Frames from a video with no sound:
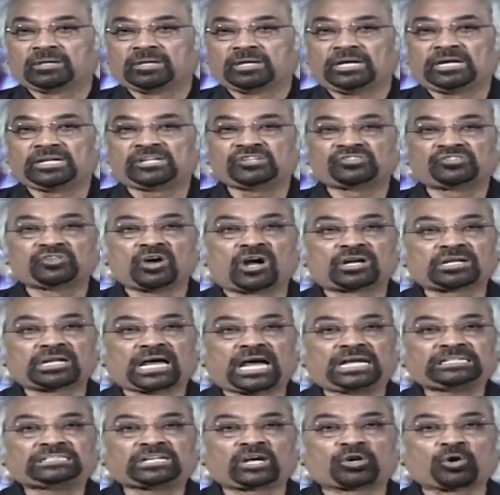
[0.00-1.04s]
It is not
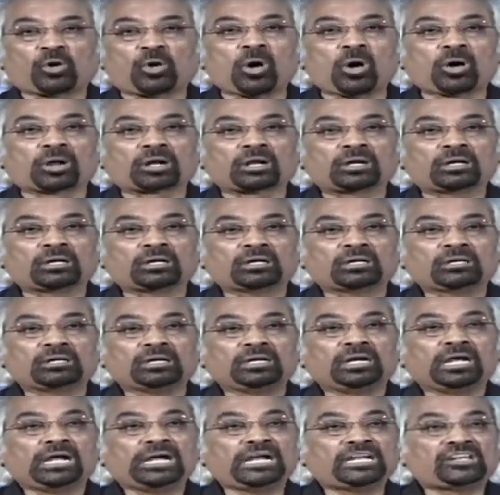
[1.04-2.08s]
either or.
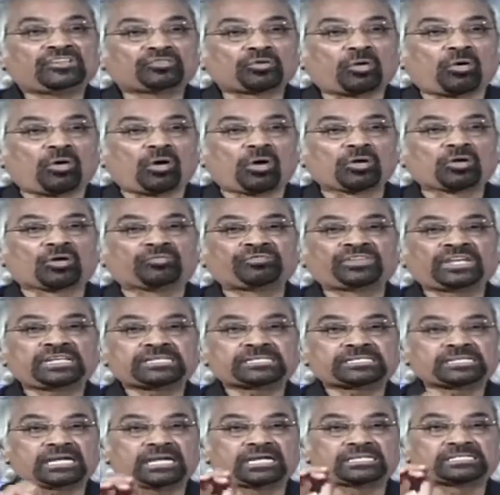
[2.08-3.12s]
It is all of
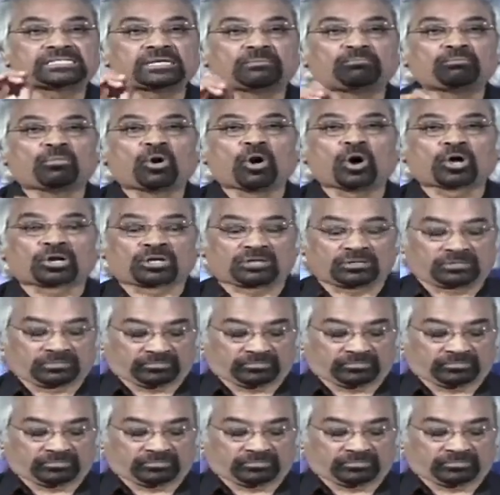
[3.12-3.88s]
this and some more.